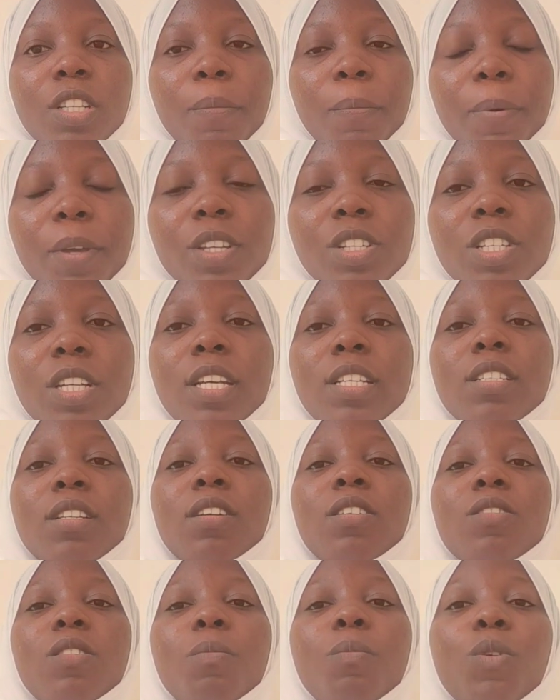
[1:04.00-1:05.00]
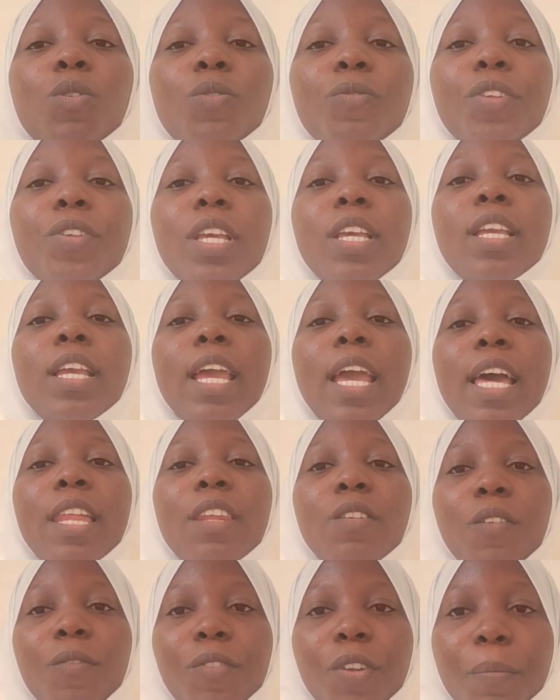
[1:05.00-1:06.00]
the patient, remove the
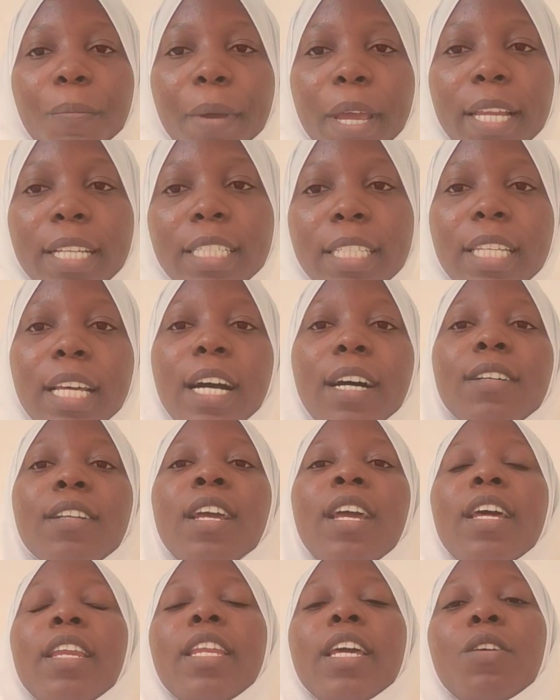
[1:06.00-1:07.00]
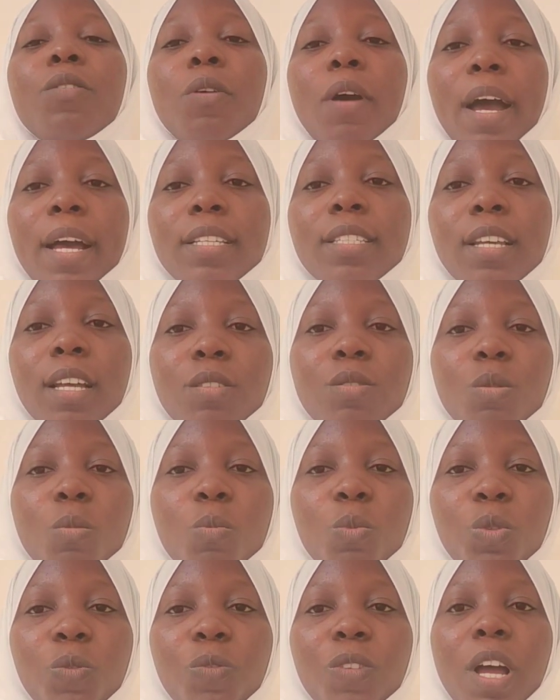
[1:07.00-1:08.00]
head of the bed down, then you ask her to
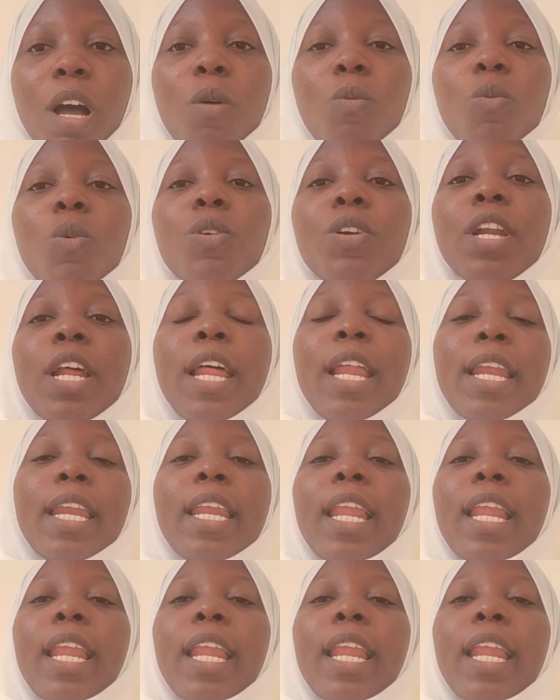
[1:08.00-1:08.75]
move downward.